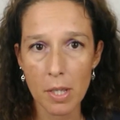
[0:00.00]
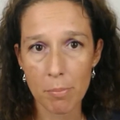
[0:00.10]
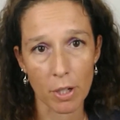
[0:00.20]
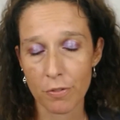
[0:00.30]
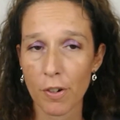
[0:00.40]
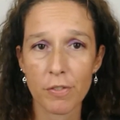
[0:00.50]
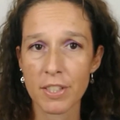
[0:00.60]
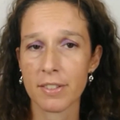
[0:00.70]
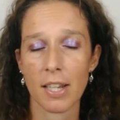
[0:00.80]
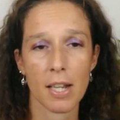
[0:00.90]
But for
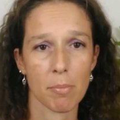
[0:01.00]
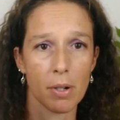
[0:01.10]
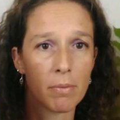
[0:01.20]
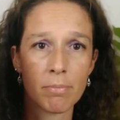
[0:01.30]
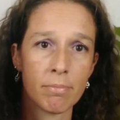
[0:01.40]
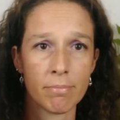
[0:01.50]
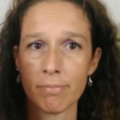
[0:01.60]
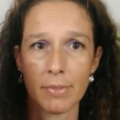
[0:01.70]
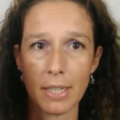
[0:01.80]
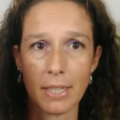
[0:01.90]
this time,
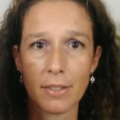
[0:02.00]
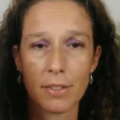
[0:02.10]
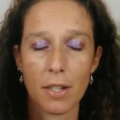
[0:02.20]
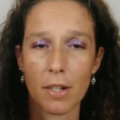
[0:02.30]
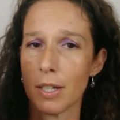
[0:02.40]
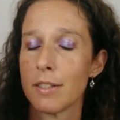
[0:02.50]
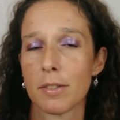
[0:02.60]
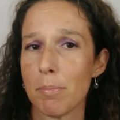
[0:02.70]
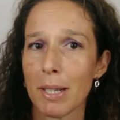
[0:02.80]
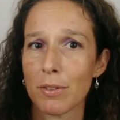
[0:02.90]
it's
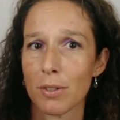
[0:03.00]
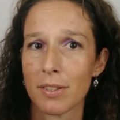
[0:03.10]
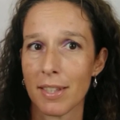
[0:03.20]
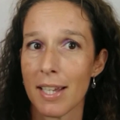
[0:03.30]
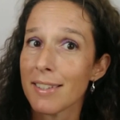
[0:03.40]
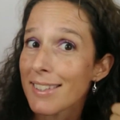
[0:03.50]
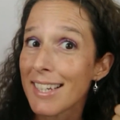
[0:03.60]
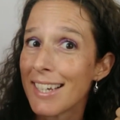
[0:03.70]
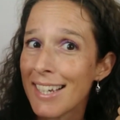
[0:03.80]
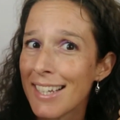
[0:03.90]
a big success.
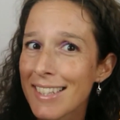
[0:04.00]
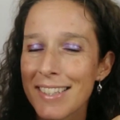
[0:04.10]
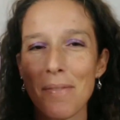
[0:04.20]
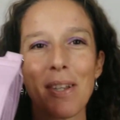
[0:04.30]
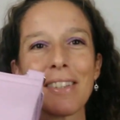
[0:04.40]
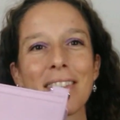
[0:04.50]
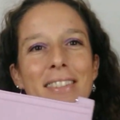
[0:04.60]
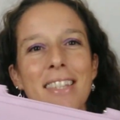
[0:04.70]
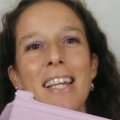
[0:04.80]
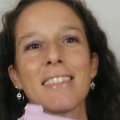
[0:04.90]
It's a big
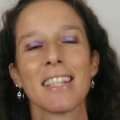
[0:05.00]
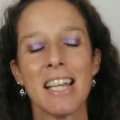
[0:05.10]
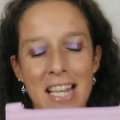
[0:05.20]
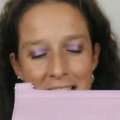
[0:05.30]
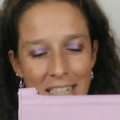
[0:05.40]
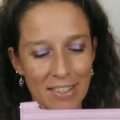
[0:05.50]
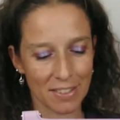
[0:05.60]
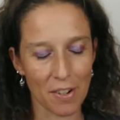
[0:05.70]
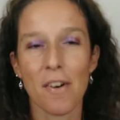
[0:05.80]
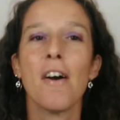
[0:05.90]
success.
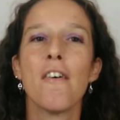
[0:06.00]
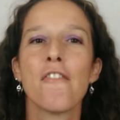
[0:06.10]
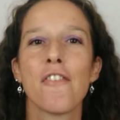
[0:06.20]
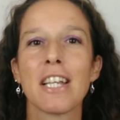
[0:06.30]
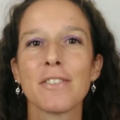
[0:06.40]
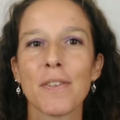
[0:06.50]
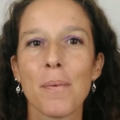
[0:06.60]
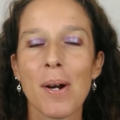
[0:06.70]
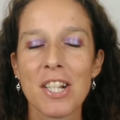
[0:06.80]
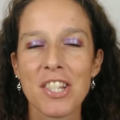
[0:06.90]
So thanks
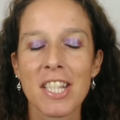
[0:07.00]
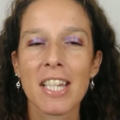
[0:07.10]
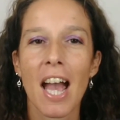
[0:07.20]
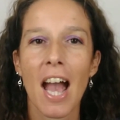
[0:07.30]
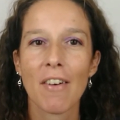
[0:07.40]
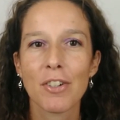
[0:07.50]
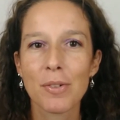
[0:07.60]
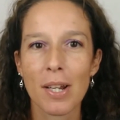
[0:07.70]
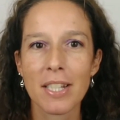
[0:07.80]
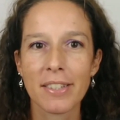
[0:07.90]
for watching. Have a
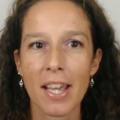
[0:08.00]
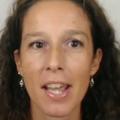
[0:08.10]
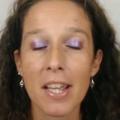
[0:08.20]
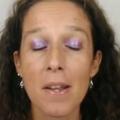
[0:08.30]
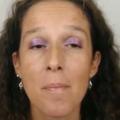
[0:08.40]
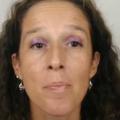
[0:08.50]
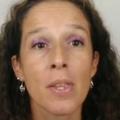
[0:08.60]
great day.